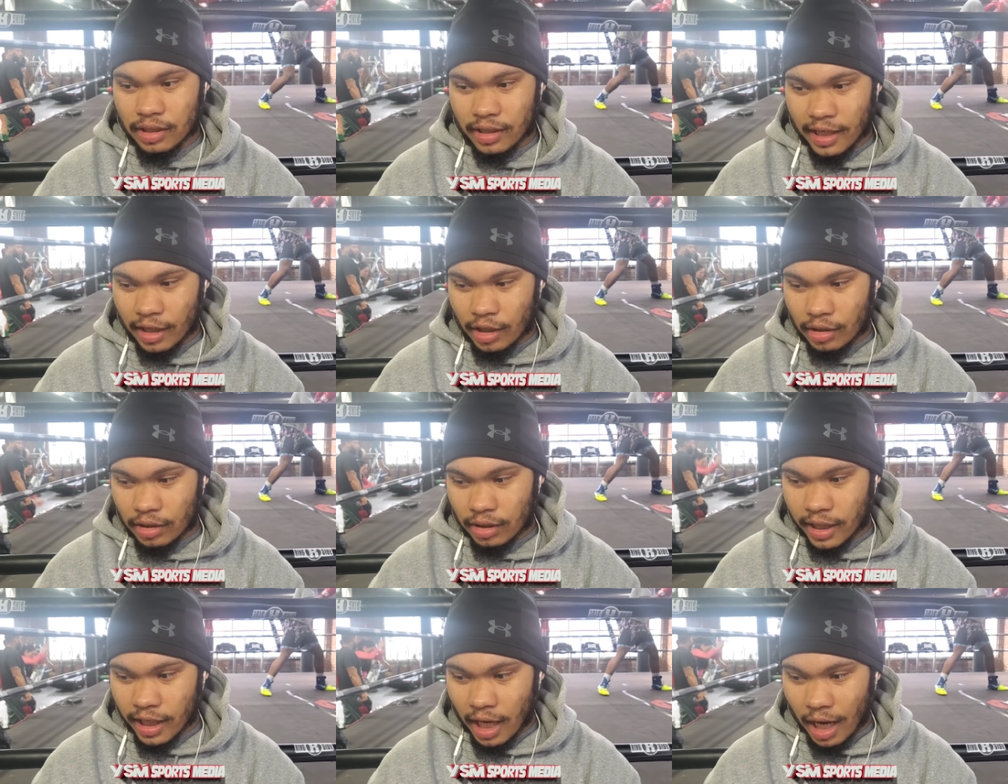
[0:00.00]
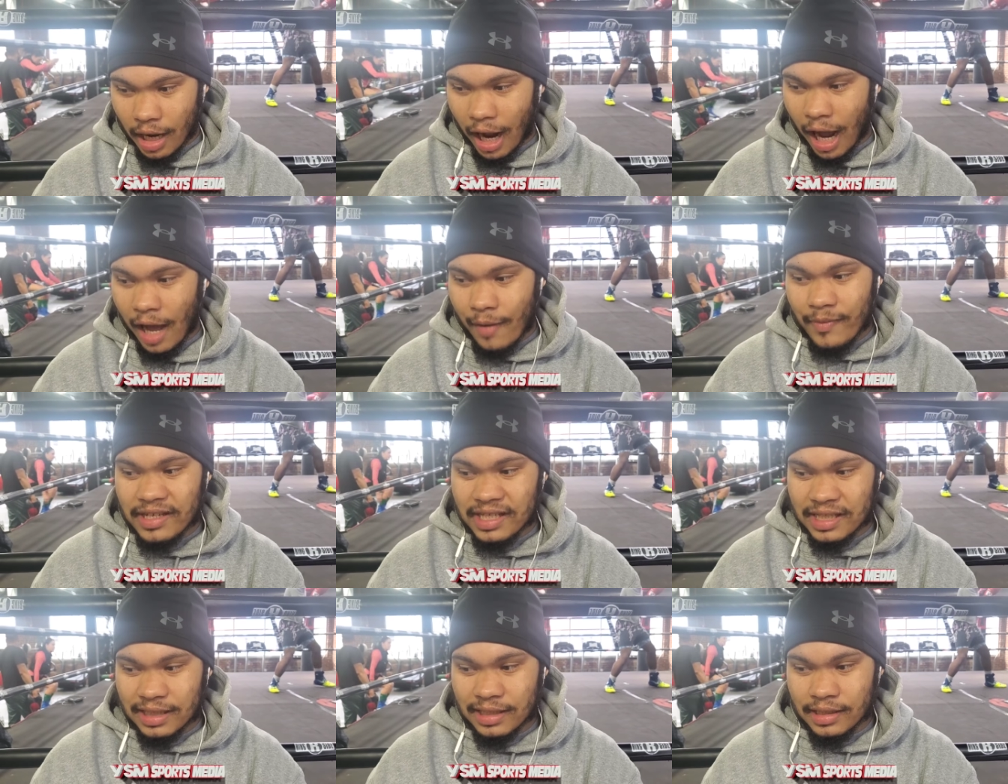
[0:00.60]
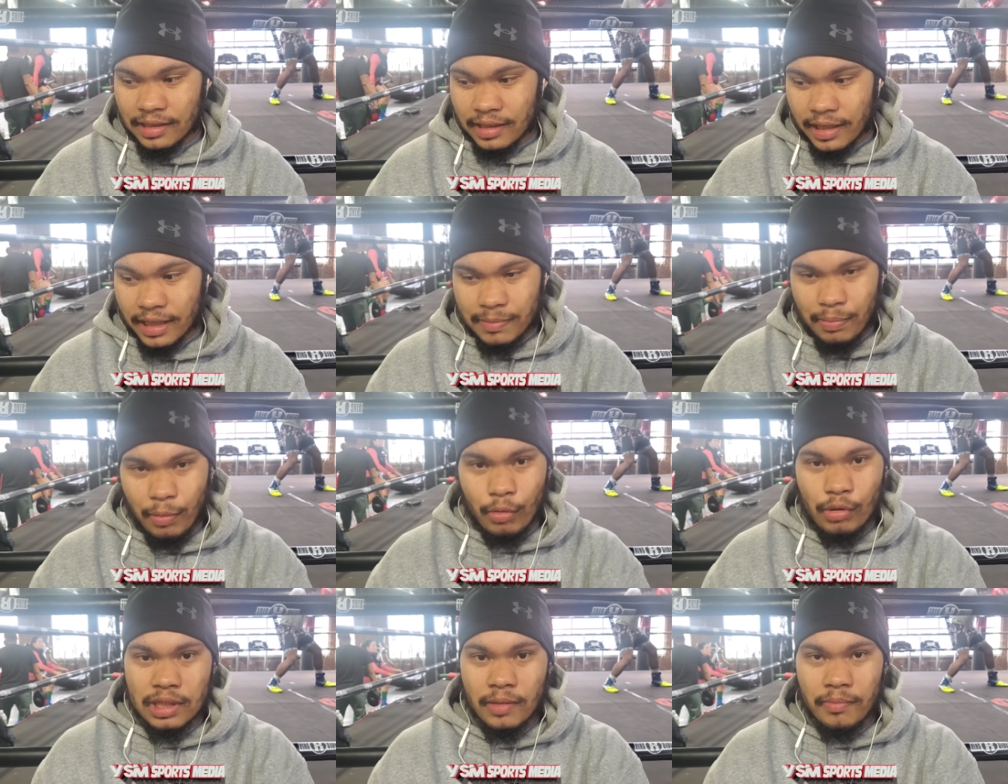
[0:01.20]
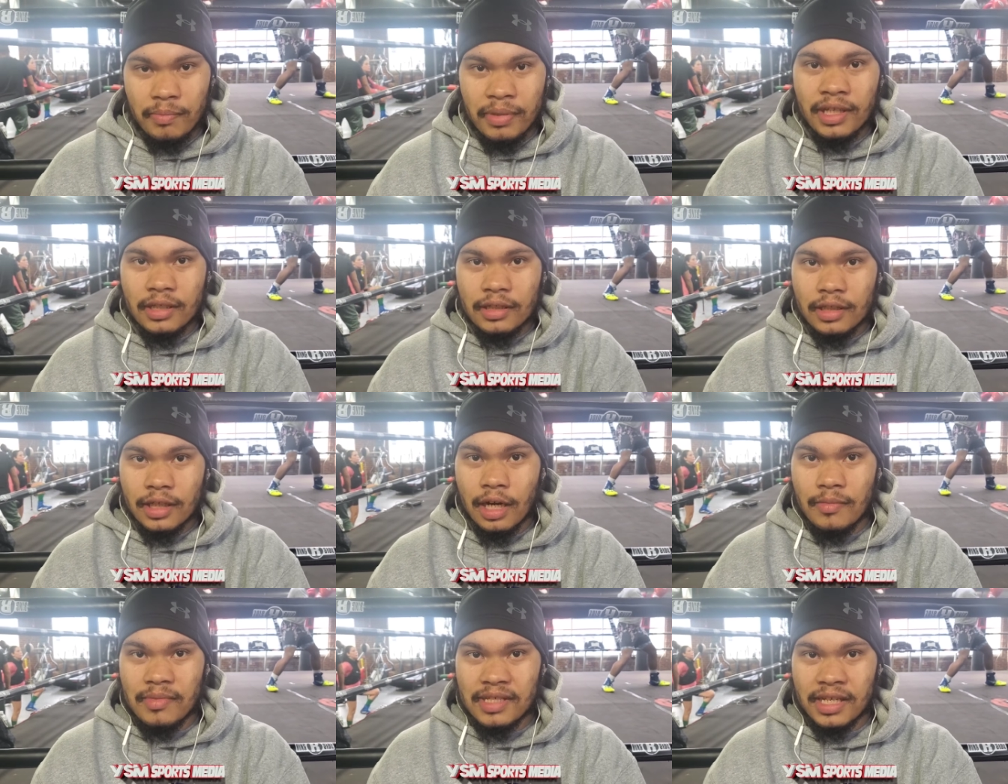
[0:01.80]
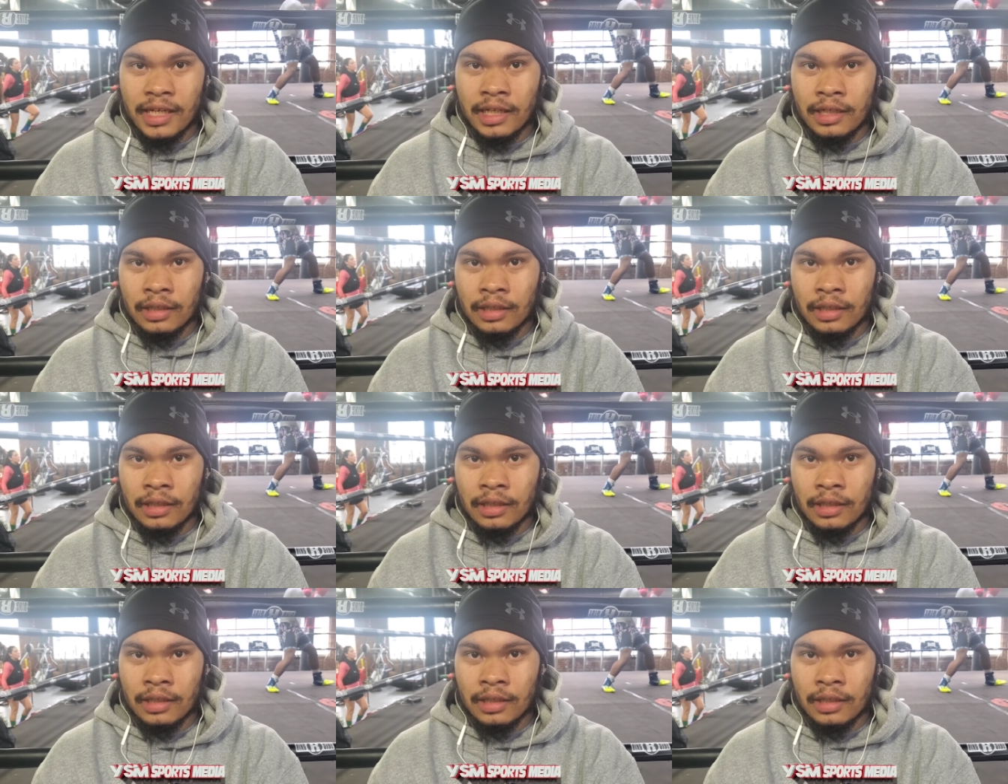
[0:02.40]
they, they obviously they supposed to beat. You know what I'm